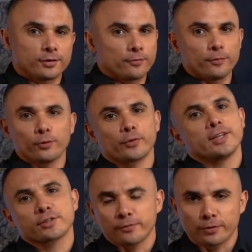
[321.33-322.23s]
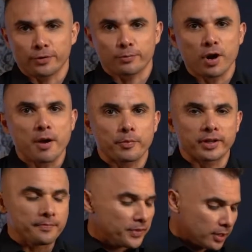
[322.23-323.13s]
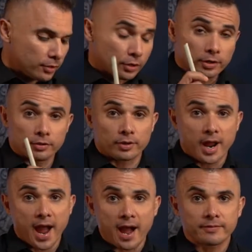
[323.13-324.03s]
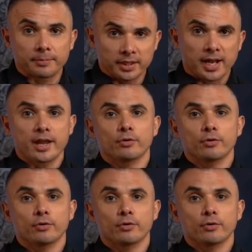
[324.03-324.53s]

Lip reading: full retail for their property, you either have, I